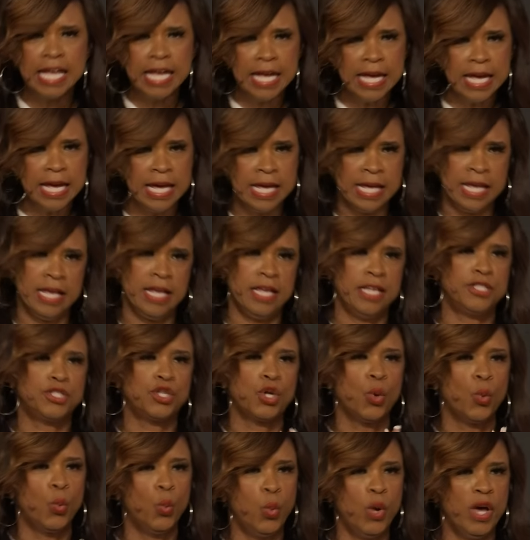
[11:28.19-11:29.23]

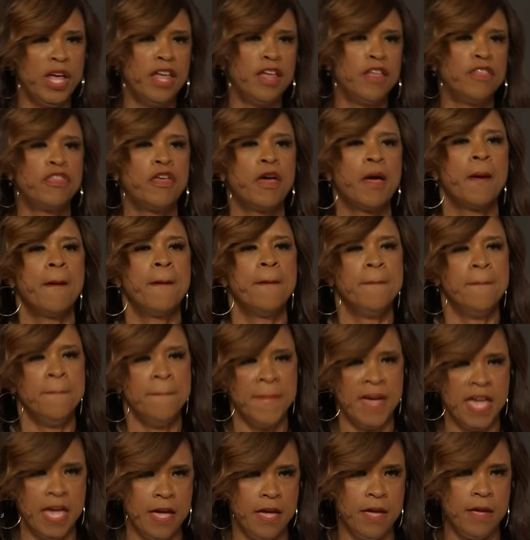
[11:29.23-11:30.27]
is with
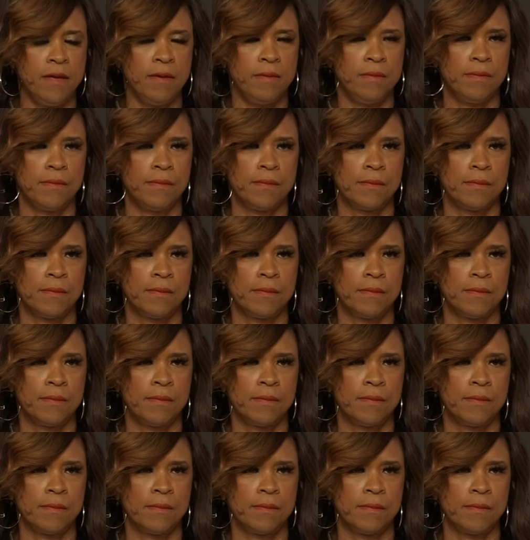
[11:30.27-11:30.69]
me.